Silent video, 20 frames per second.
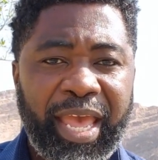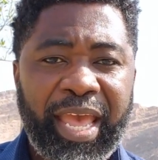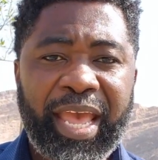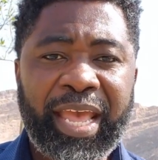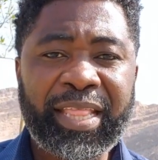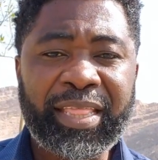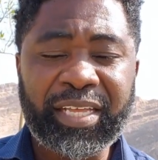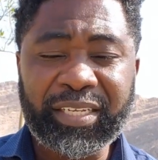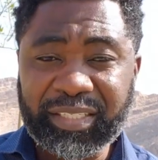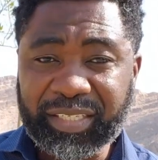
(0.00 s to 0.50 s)

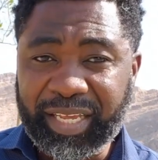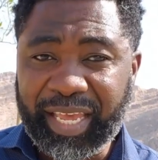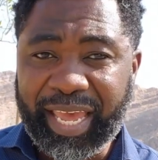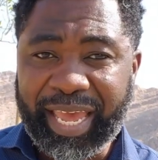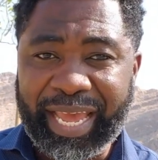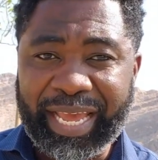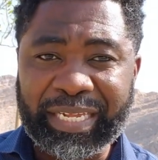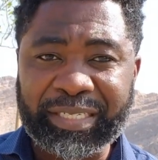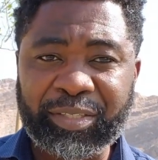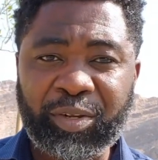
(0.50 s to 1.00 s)
In this
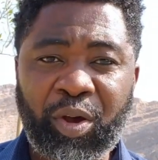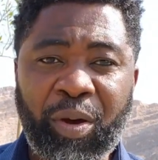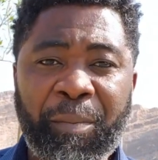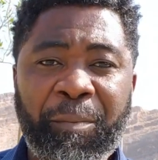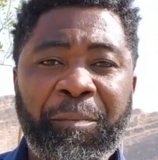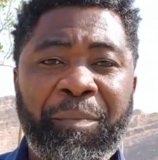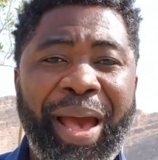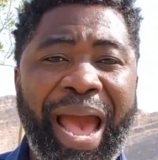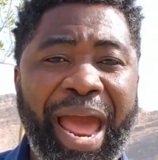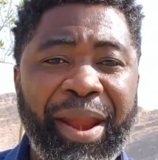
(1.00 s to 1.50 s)
case,
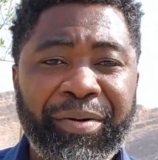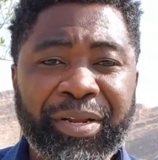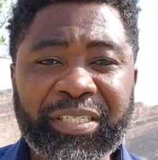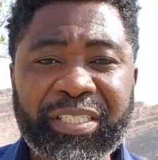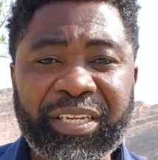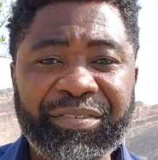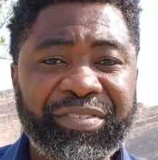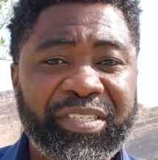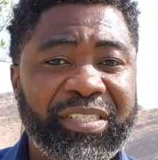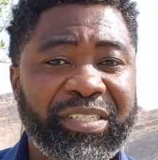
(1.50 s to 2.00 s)

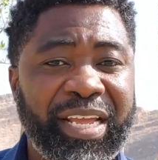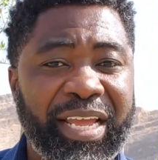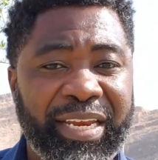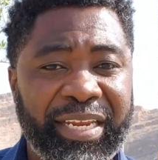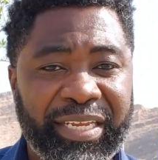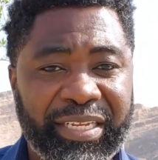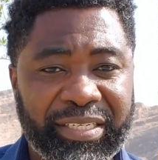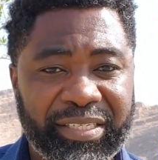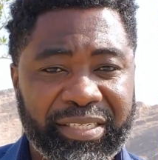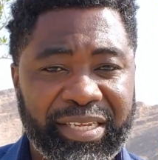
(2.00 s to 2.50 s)
comparative
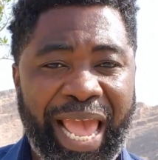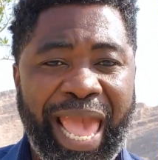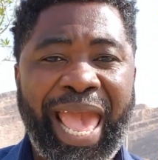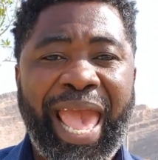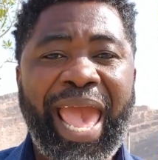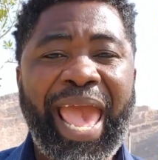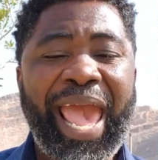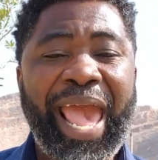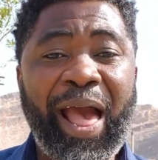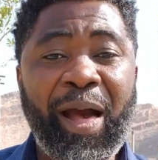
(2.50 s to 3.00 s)
studies
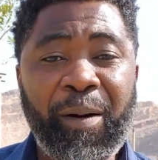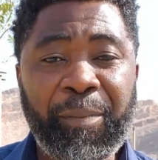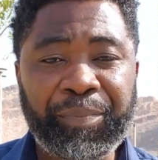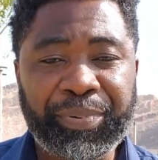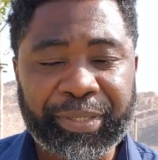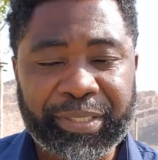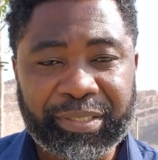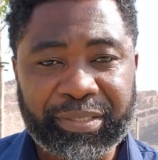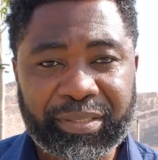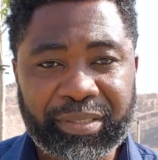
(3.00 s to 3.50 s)
help
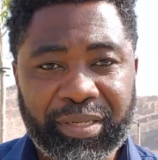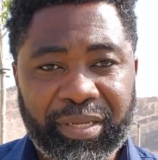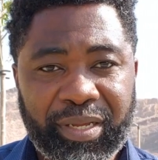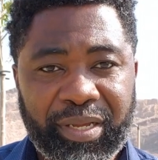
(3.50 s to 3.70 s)
us